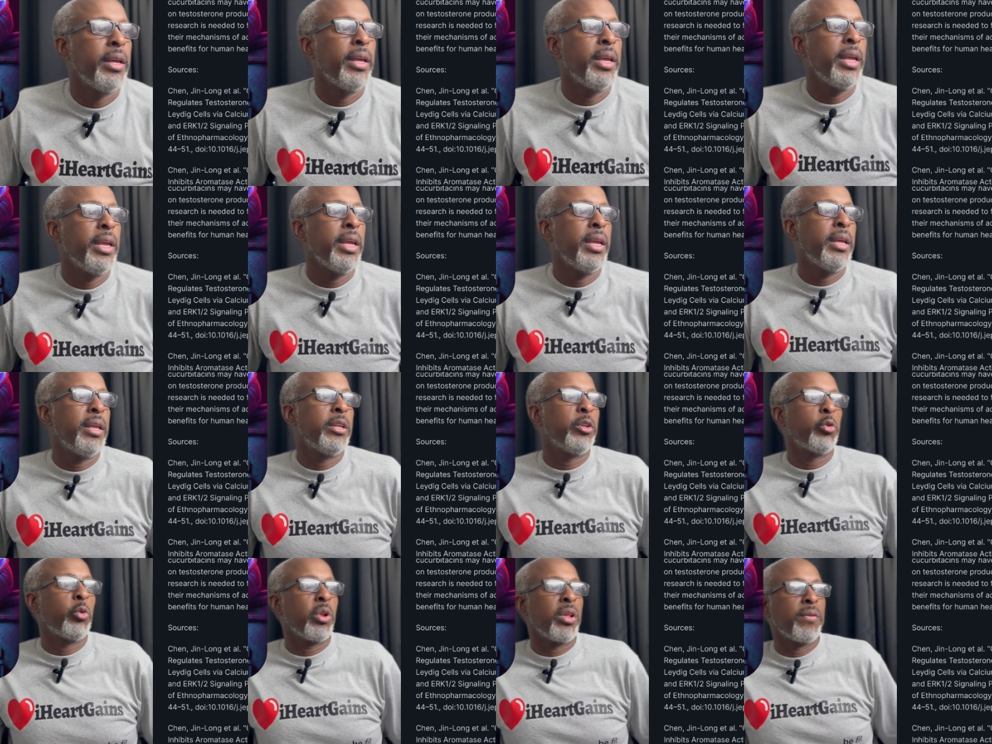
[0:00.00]
in
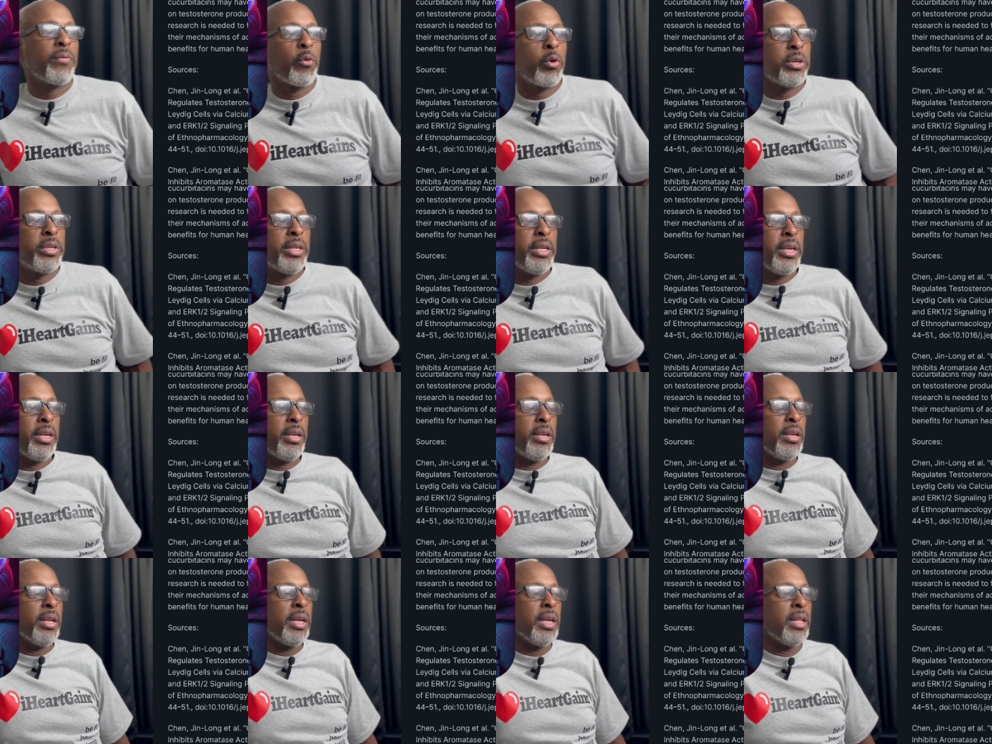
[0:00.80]

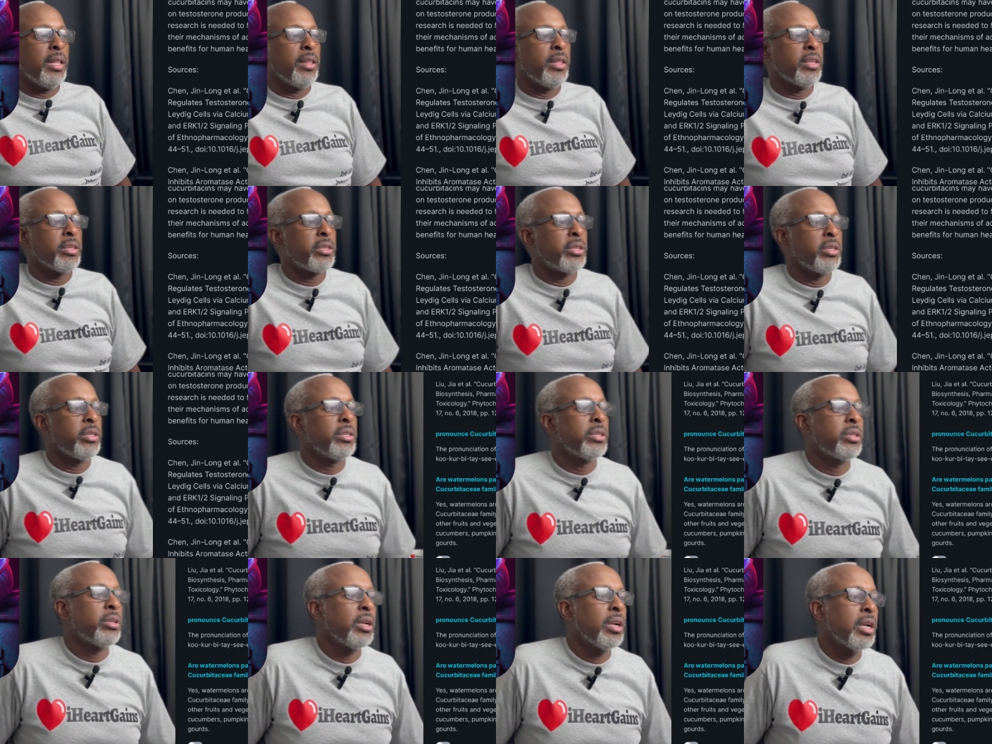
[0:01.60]
2014, and this
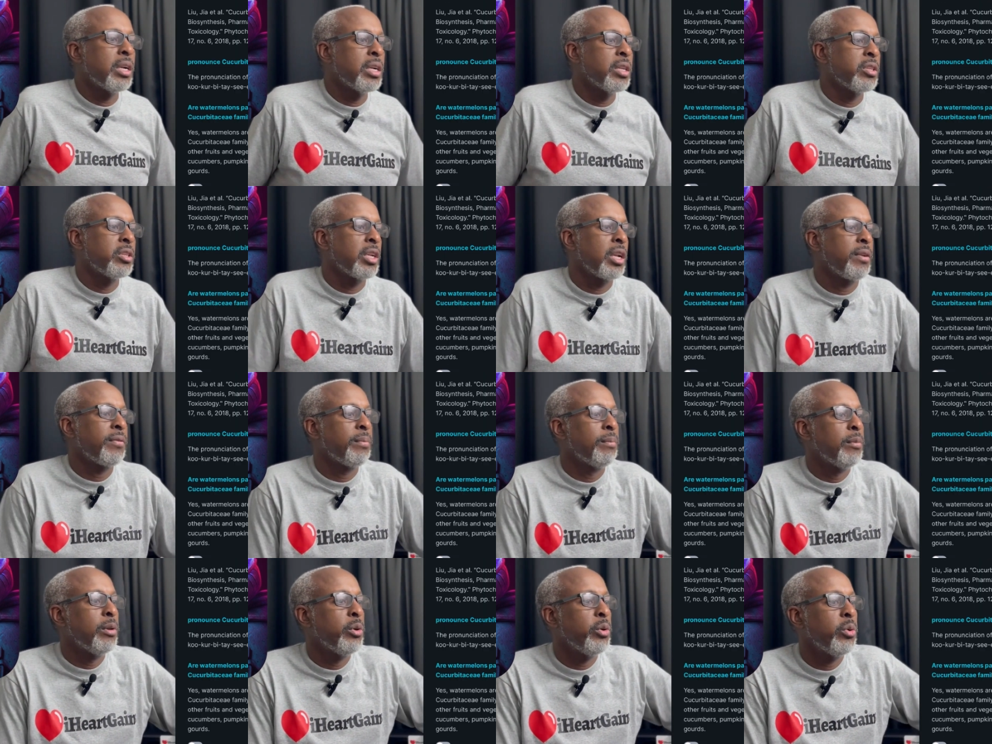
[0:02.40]
is another study
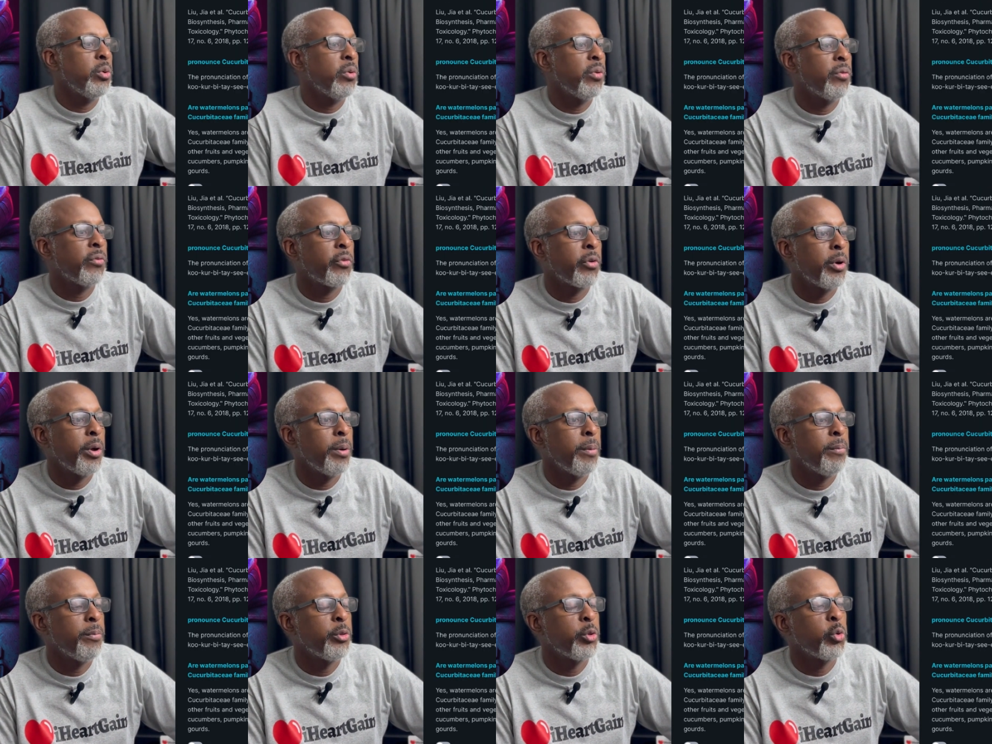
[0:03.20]
from Liu
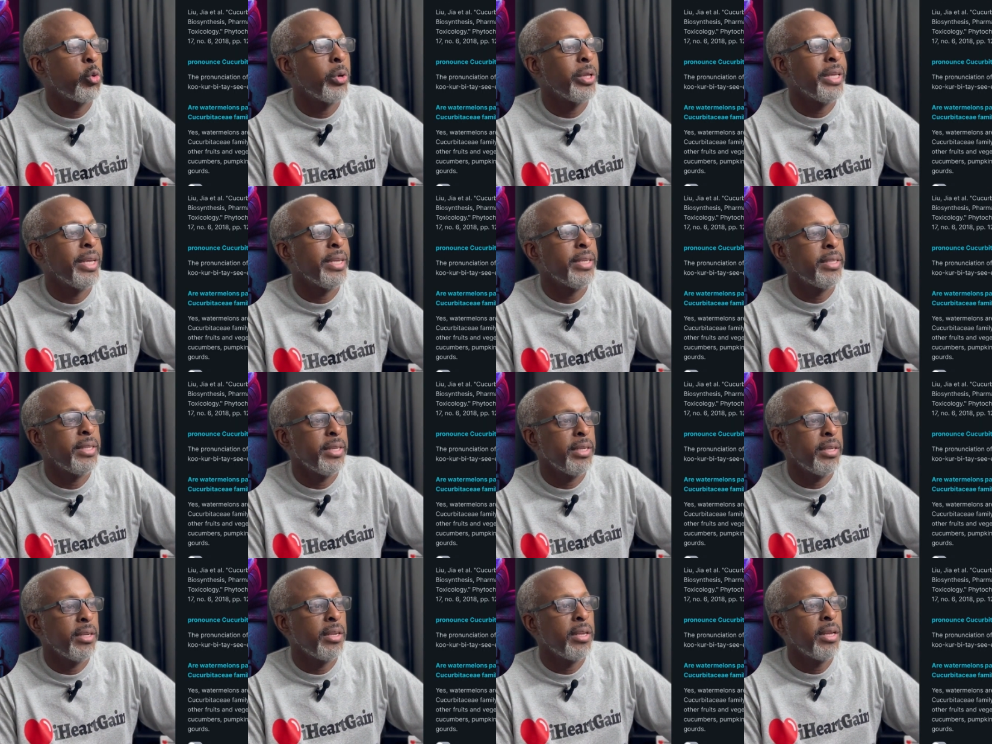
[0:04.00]
from
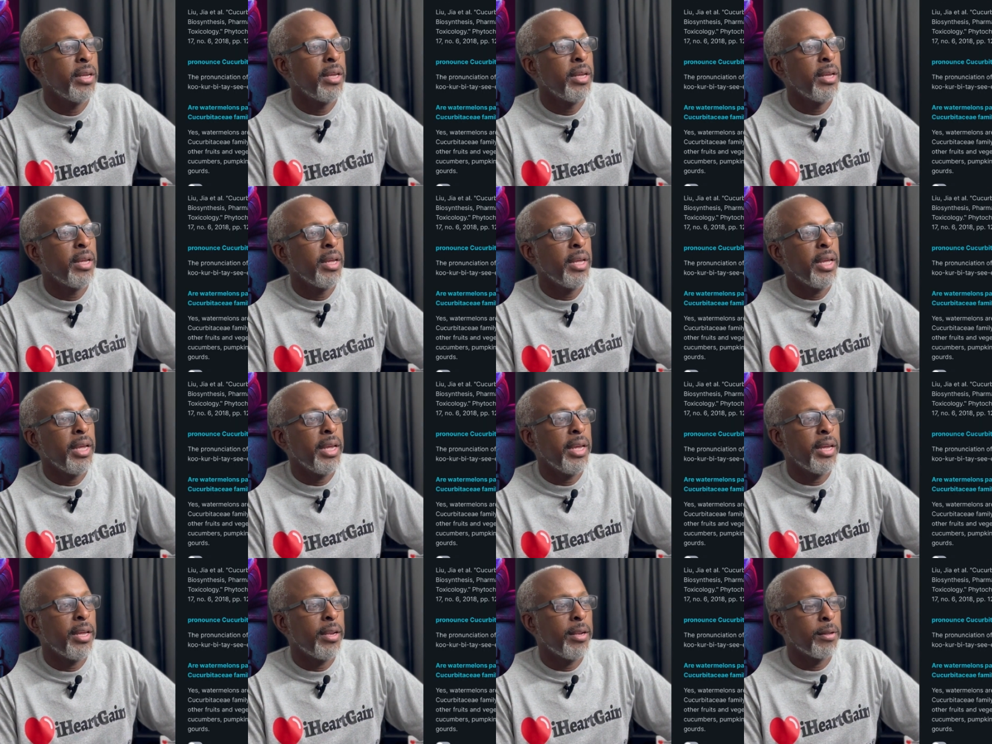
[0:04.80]
2018.
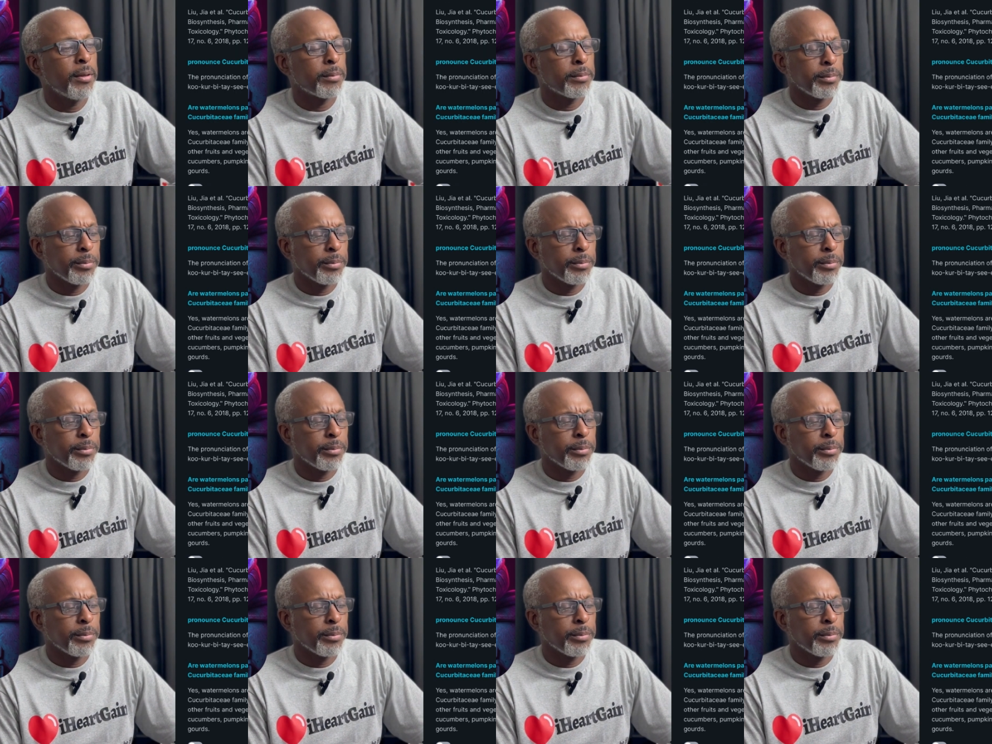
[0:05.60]
And